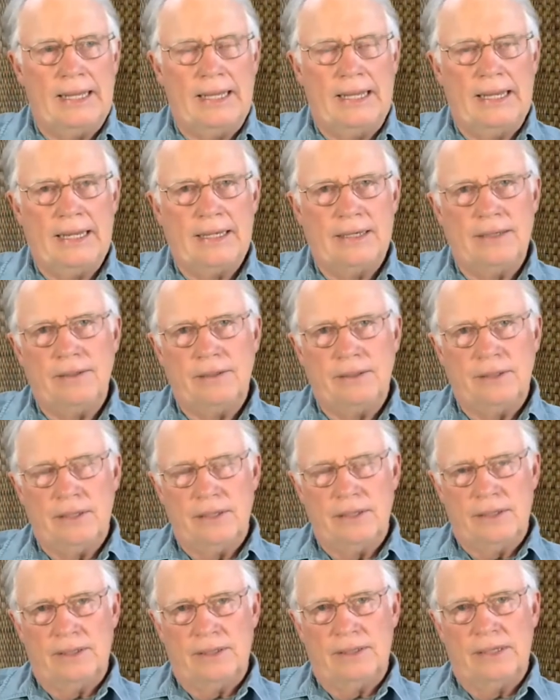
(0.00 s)
And
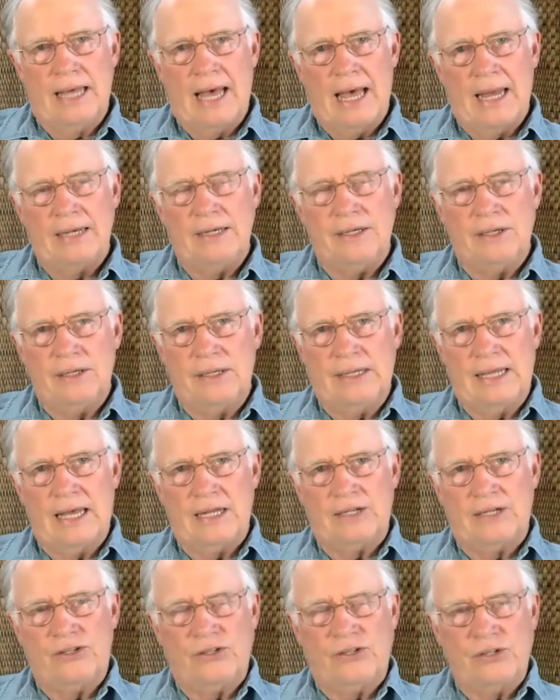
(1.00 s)

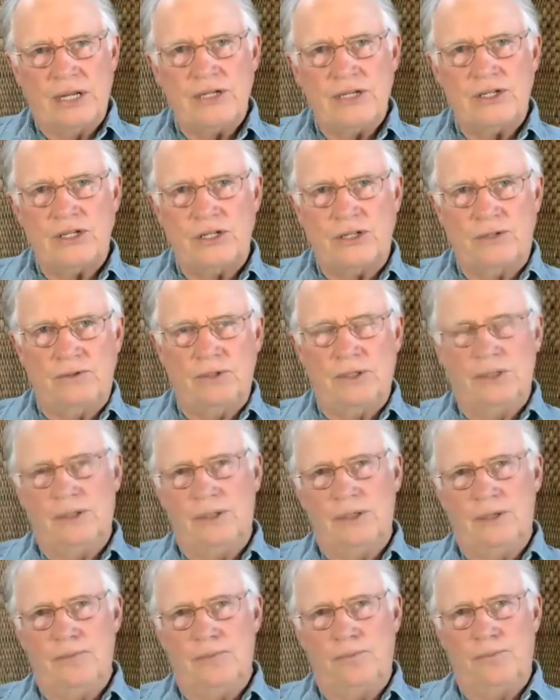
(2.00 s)
that sense is
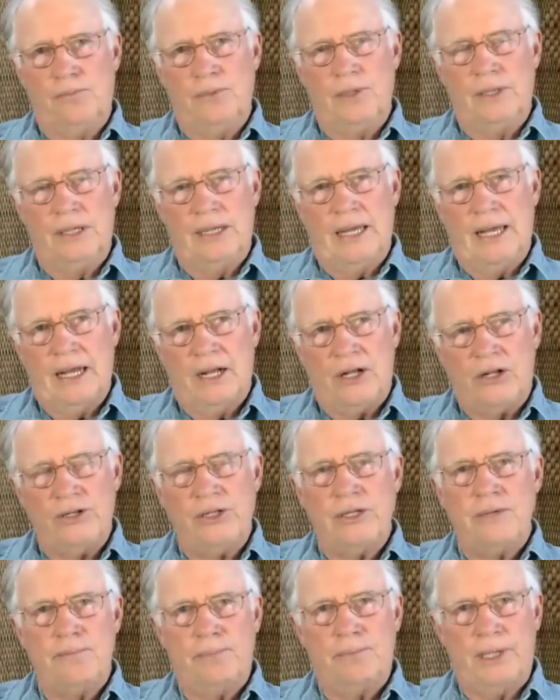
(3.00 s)

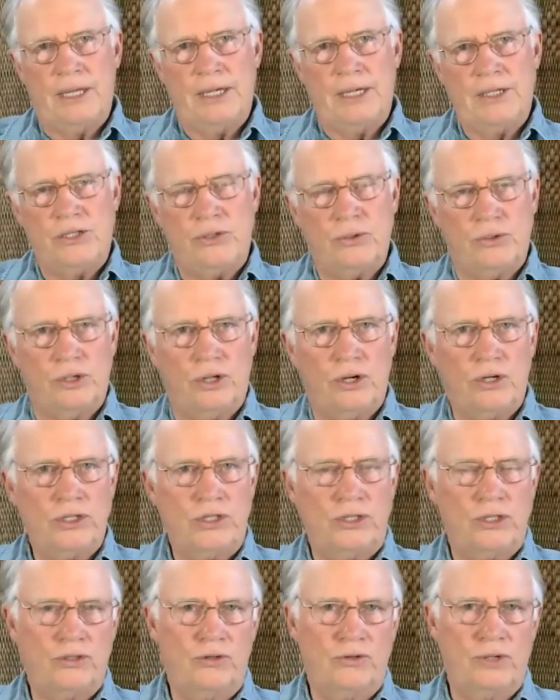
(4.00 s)
held in place to a
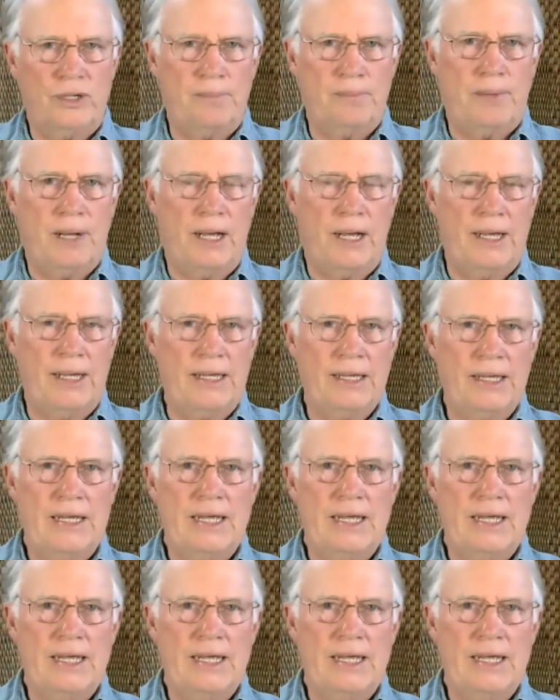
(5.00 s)
large degree by